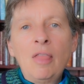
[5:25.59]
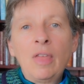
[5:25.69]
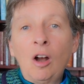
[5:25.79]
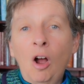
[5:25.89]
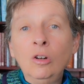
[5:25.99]

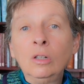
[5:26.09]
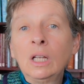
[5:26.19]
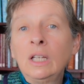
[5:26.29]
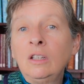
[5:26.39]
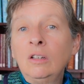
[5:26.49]
that
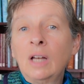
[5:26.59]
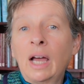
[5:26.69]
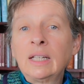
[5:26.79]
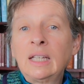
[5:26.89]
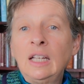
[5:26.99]
only the
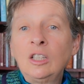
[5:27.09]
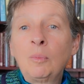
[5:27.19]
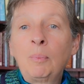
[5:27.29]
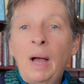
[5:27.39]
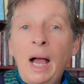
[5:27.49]
United
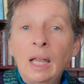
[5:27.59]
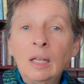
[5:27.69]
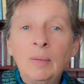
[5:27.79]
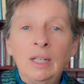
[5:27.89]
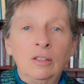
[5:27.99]
Kingdom
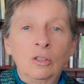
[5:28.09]
Parliament